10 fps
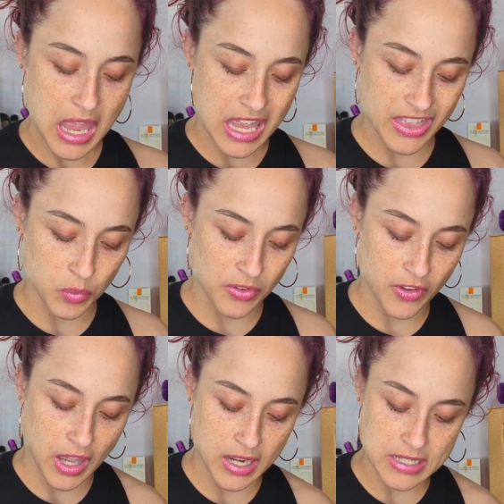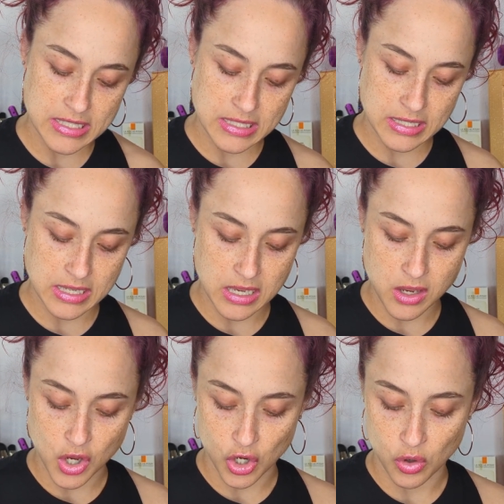And then we've got
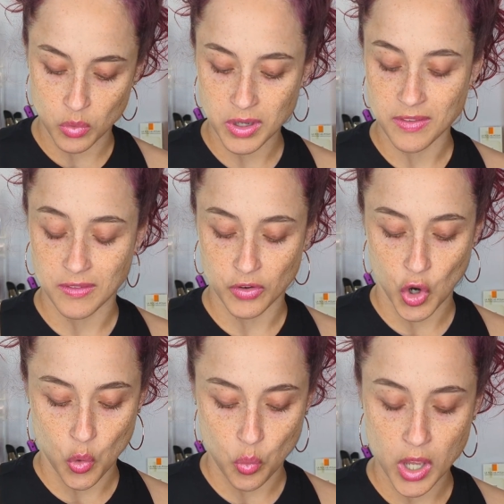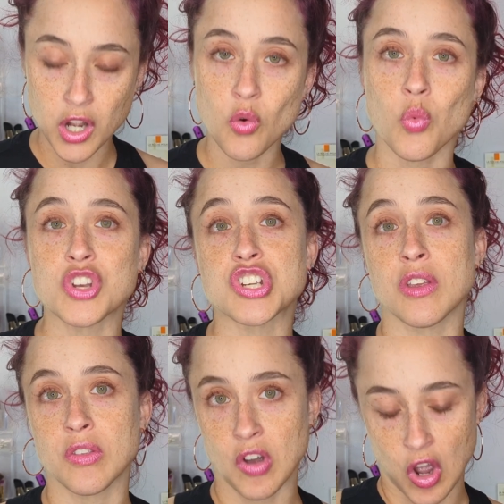TO01, which
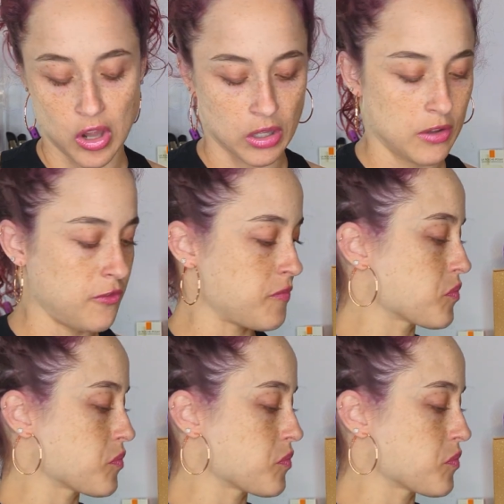is olive.